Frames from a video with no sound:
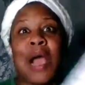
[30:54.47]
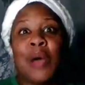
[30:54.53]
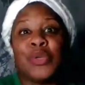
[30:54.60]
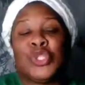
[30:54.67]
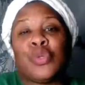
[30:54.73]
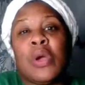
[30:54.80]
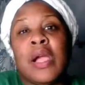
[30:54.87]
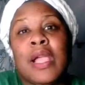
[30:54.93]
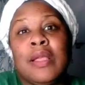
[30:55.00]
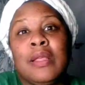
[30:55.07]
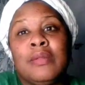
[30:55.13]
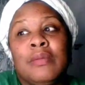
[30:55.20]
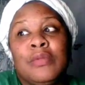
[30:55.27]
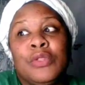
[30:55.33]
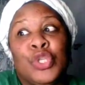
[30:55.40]
I was
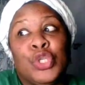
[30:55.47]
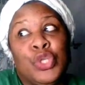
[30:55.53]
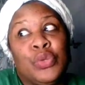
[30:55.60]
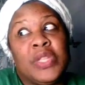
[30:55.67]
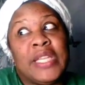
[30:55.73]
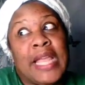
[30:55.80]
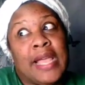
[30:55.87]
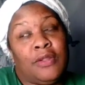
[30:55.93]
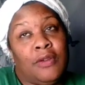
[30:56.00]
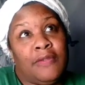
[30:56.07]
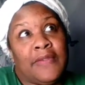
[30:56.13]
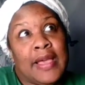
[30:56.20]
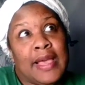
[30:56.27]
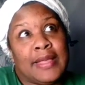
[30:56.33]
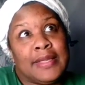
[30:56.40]
trying to do the Daniel
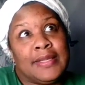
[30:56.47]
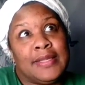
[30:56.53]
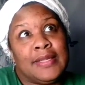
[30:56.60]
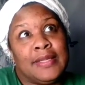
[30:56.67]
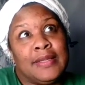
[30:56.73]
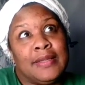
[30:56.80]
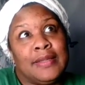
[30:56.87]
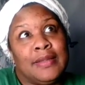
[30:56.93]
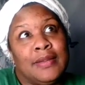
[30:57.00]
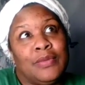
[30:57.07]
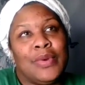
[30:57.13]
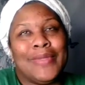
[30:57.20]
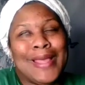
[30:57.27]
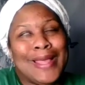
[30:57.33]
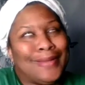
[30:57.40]
fast.
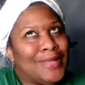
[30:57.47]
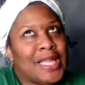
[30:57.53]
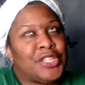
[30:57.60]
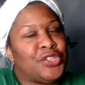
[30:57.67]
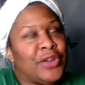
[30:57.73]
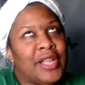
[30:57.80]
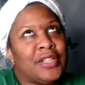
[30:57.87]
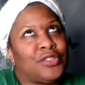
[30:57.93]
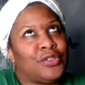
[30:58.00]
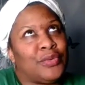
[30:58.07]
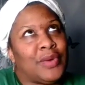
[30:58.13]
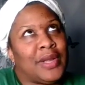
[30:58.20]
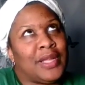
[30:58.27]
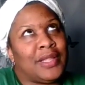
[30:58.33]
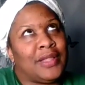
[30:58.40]
Well, that's your answer
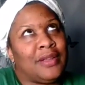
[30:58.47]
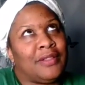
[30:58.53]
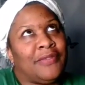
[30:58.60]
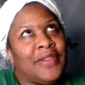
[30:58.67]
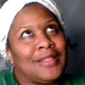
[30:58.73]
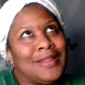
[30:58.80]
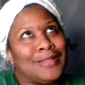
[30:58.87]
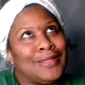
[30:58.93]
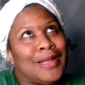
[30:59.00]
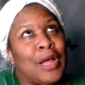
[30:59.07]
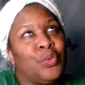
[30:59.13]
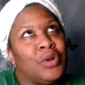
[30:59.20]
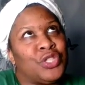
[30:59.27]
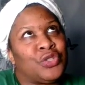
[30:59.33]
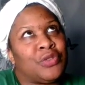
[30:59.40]
right there. The fact that I said I
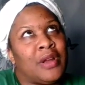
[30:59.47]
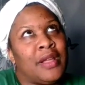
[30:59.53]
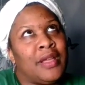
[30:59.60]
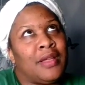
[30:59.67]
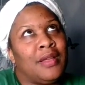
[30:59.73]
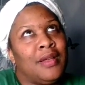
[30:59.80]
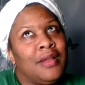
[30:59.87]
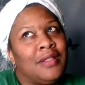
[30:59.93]
was trying,